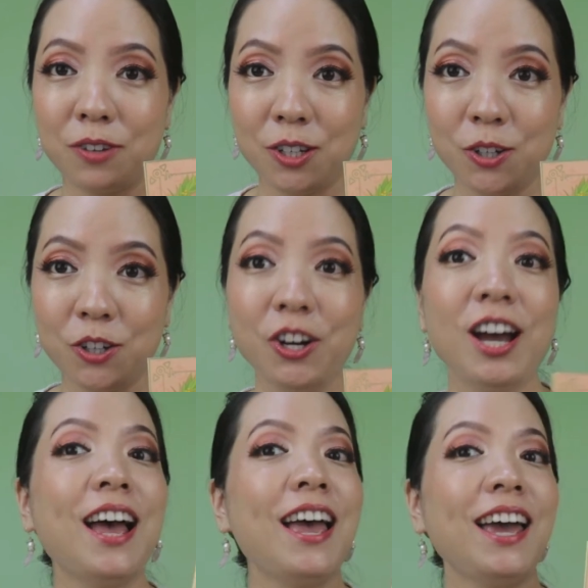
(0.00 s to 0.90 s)
video
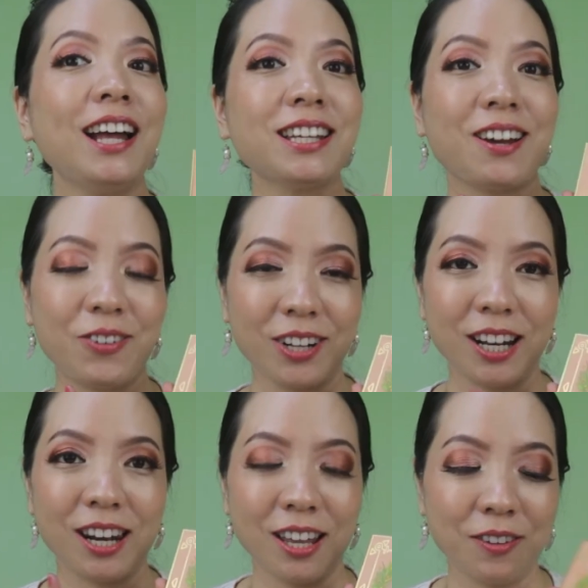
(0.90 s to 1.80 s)
and I
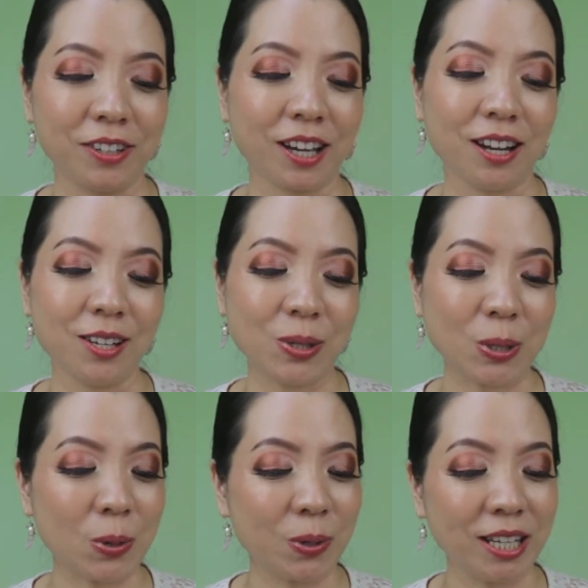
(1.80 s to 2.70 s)
really love the color
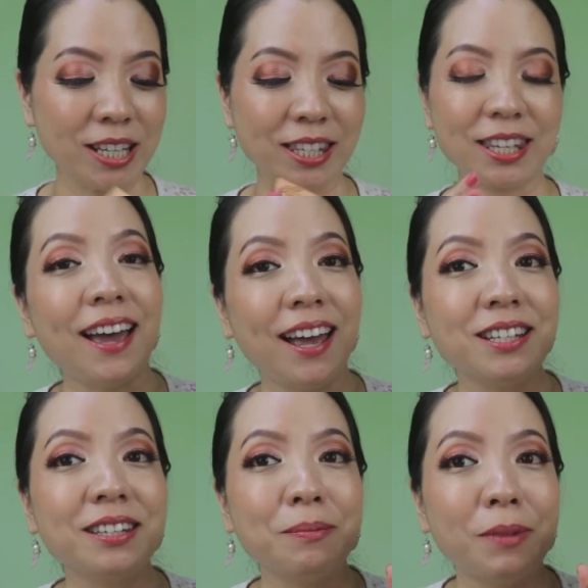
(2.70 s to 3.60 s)
stories and
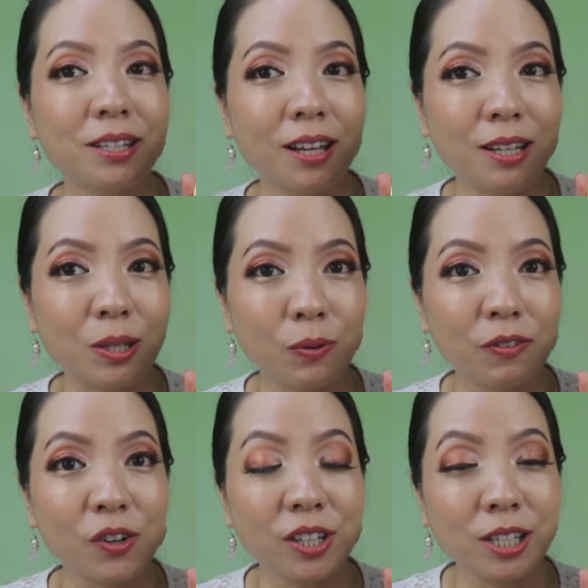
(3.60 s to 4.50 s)
the metallics with
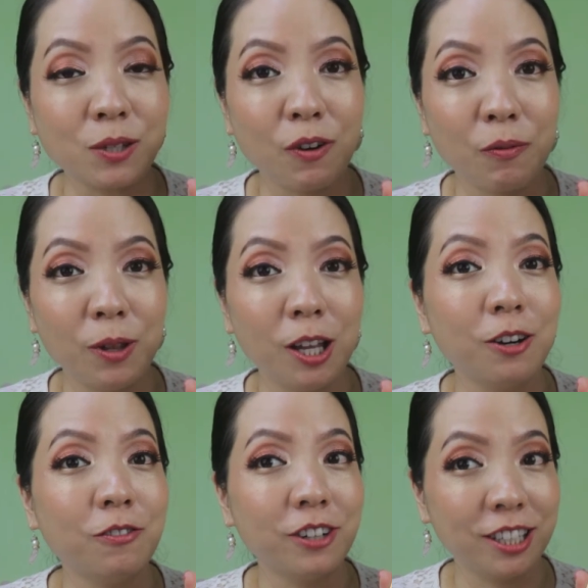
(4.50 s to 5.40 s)
glitters formula
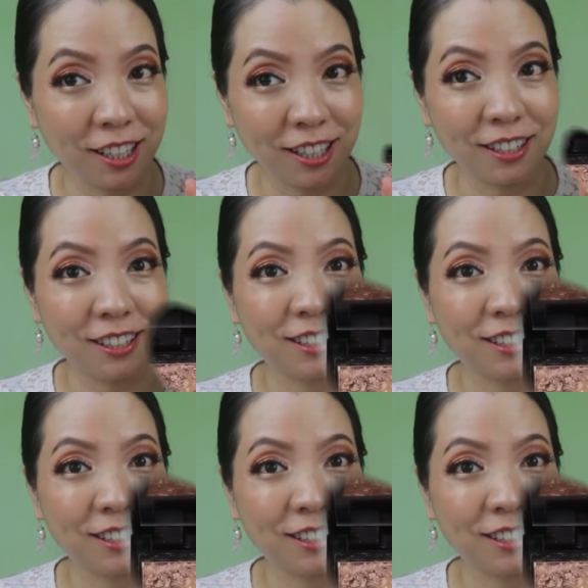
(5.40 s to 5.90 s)
over here.